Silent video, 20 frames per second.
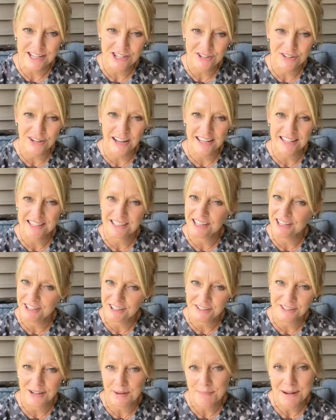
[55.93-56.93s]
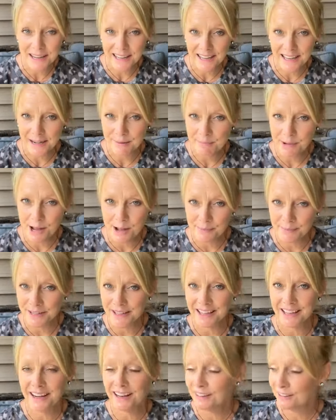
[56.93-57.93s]
As you guys know, I'm a guinea
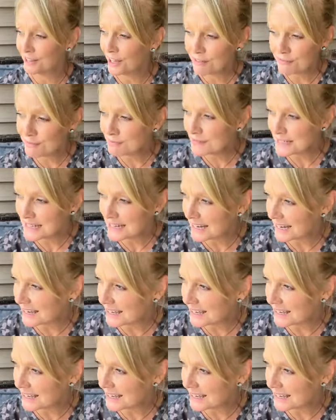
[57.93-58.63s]
mama and I love them